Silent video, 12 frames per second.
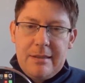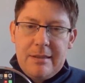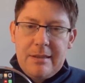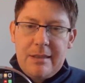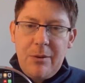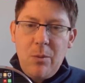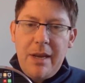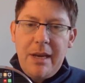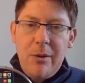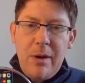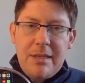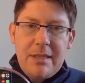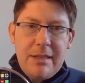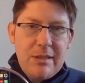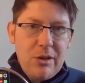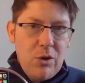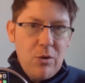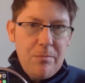that when I went
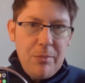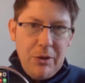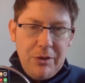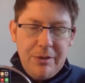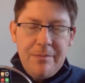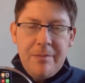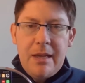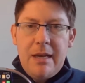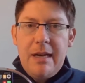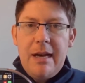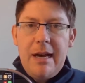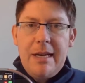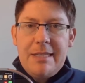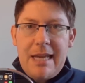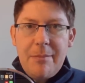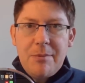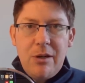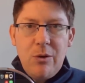into the home button, I
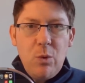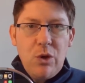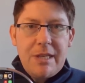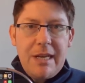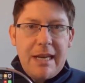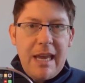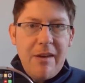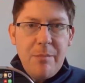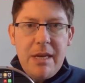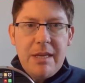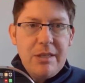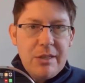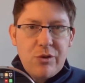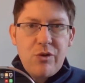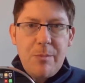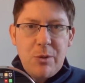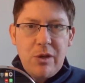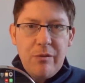tapped on it once and it gave me a
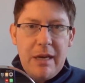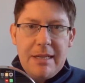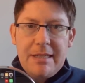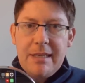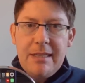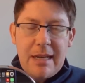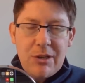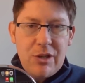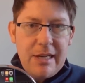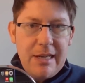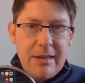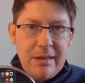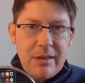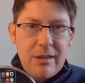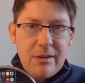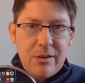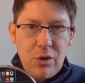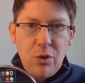description of it. It didn't actually
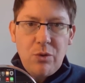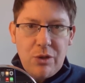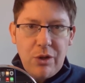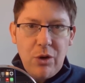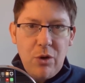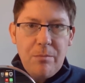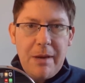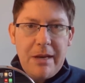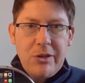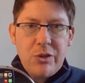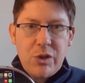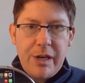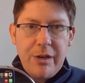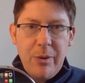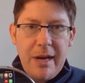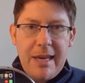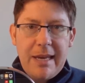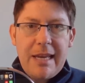go to the home page straight
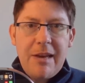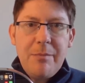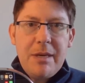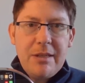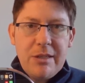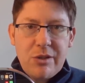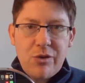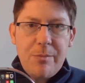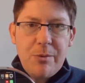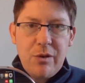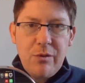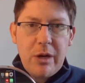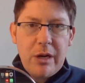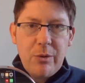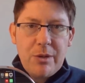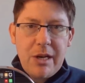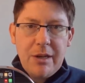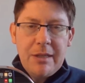away. It gave me a description of what I
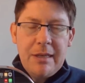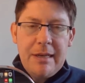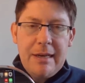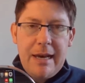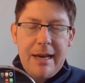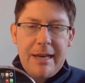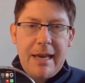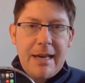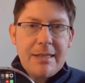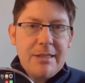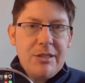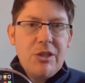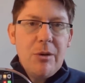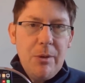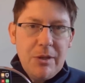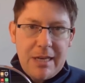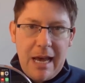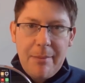was on, and I had to
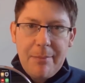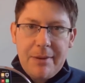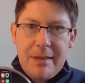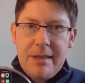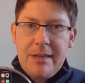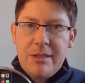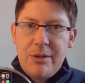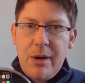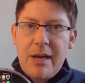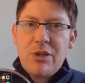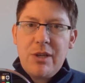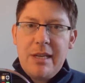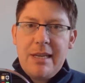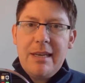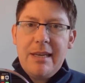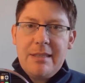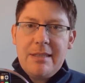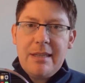double tap to actually get
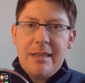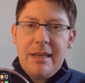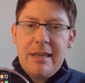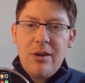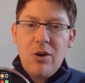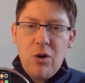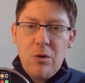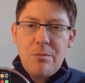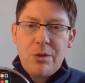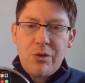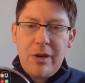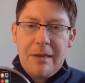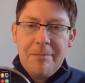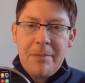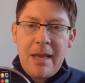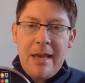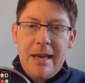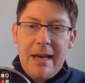into the home screen.
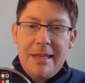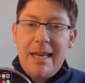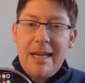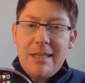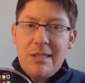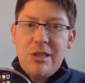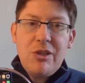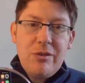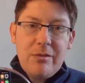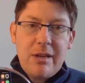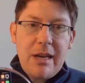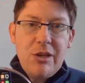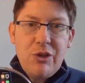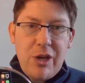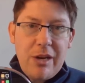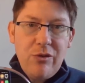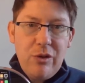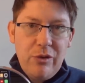And that's the kind of
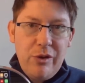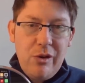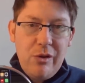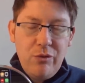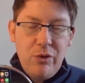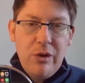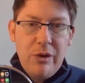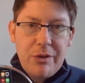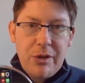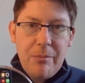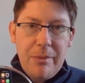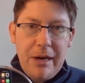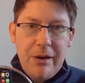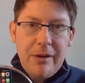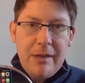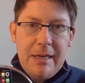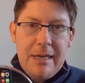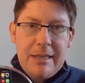general rule of thumb here.
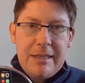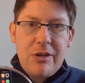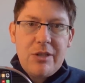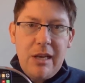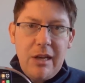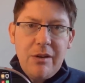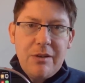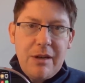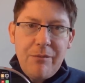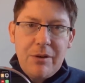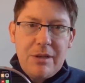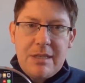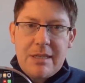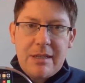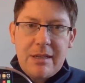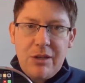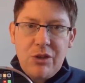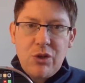There's a lot of different
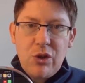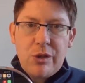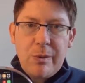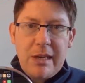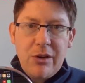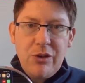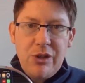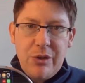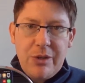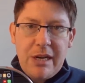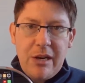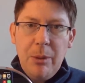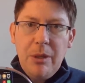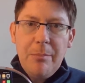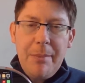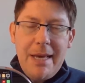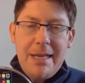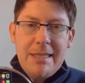controls we could use here, but the
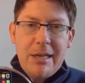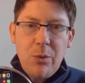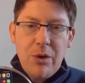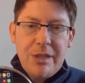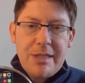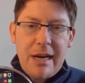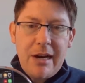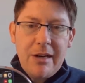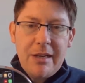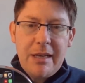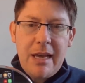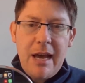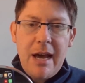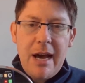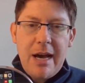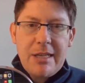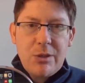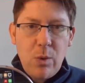basic ones are that
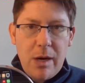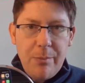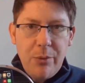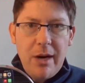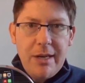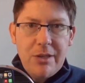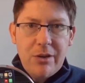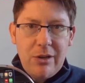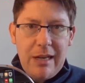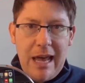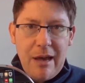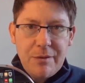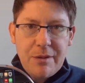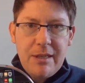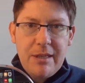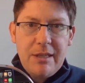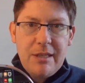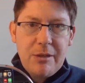I swipe right or left
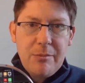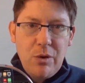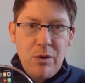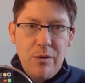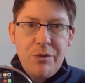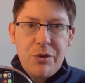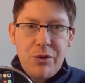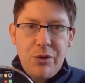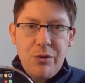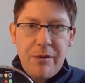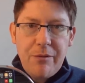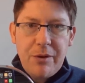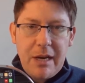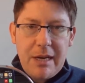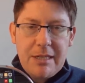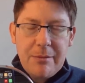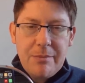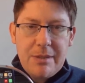to move through different
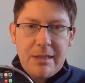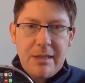items